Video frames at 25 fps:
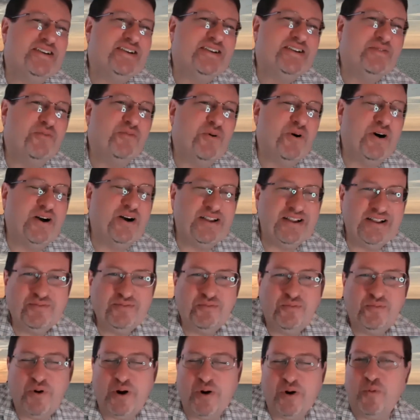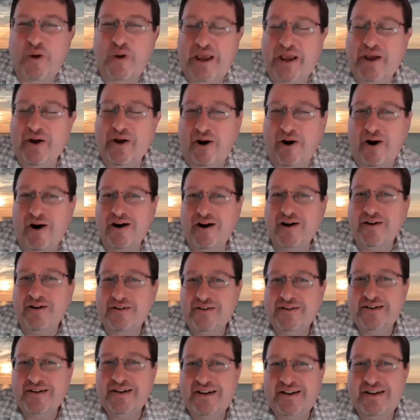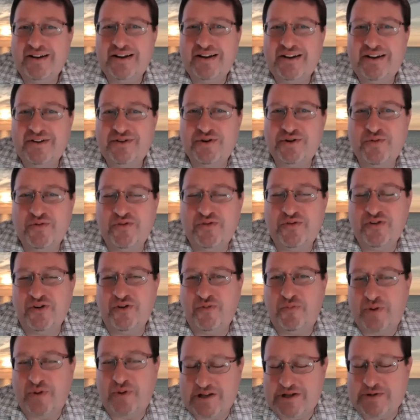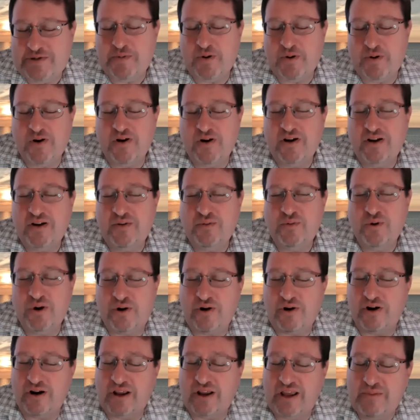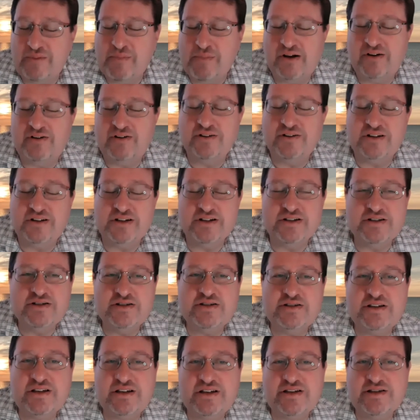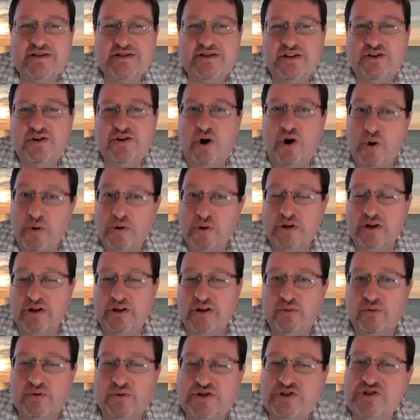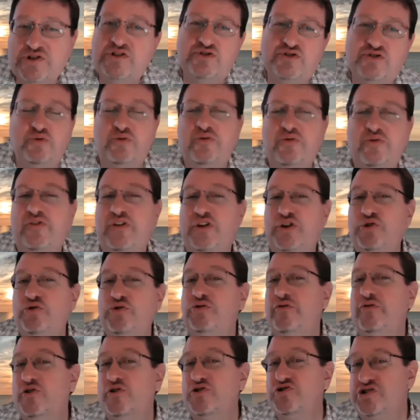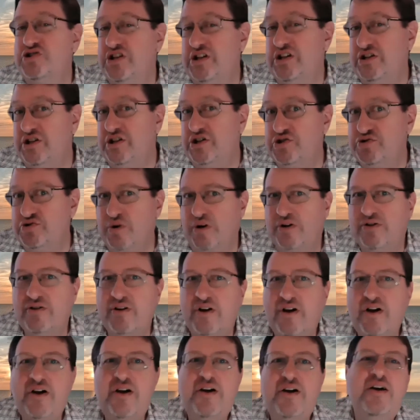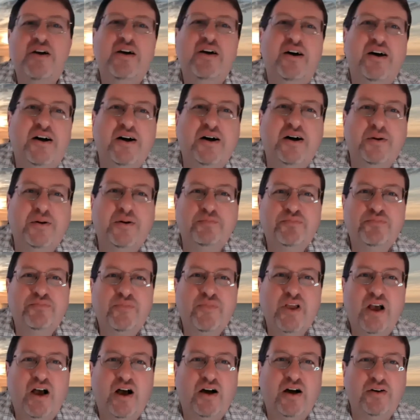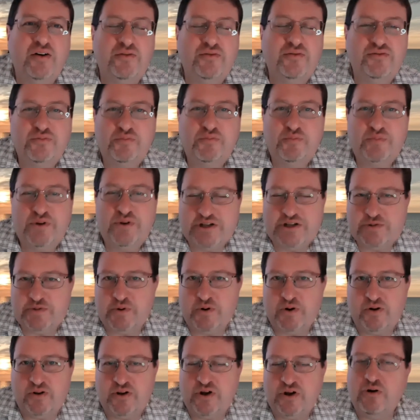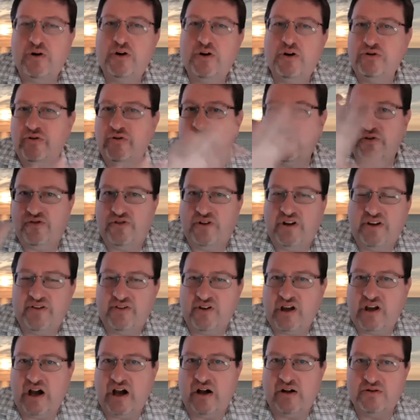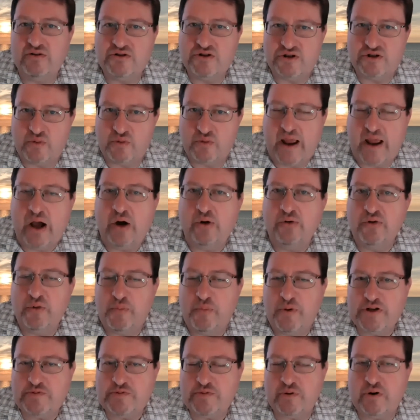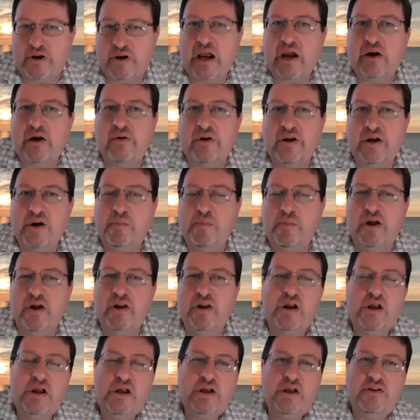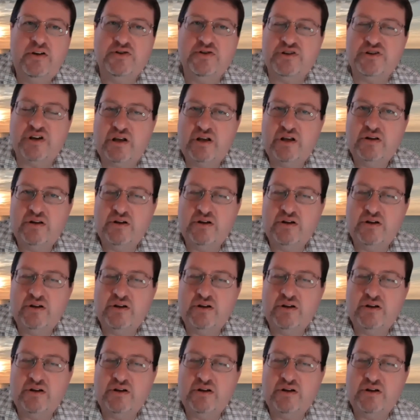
Where we are in terms of Pittsburgh, where Carnegie Mellon is in Oakland, which is sort of the university district of Pittsburgh. There are universities and colleges around the Pittsburgh area, but there's a